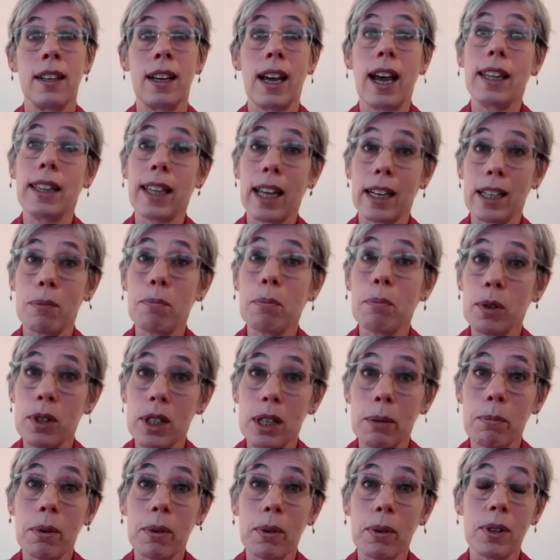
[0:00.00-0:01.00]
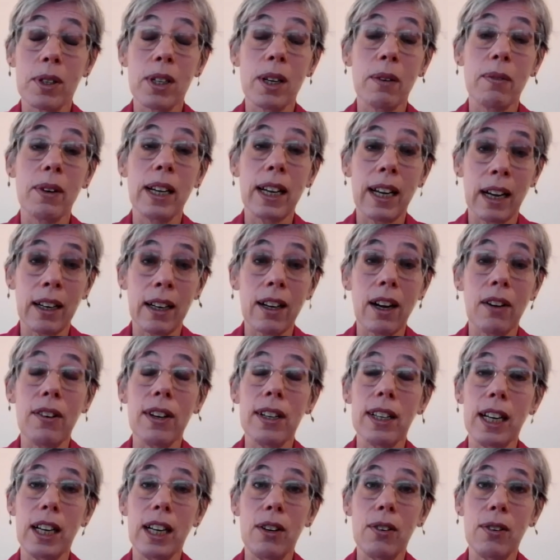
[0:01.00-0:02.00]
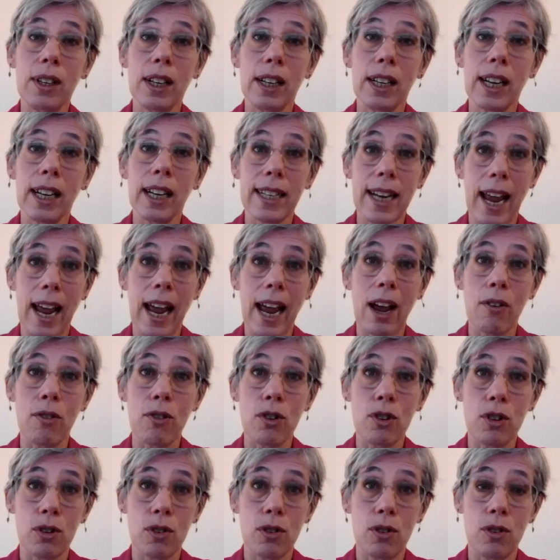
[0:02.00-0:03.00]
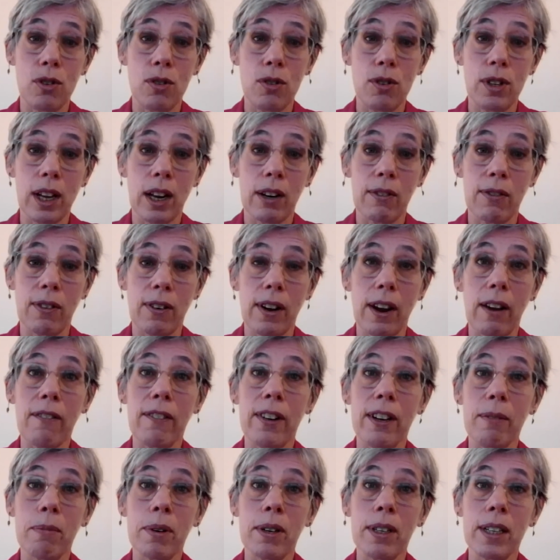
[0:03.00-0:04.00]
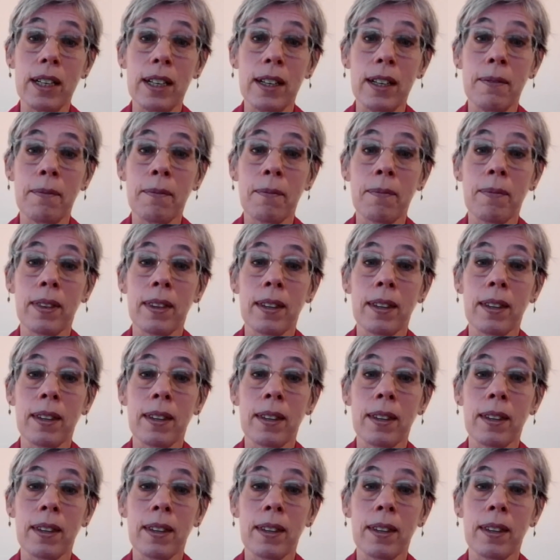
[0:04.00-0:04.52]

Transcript: And that's possible. So we're currently looking at how to do that for everybody.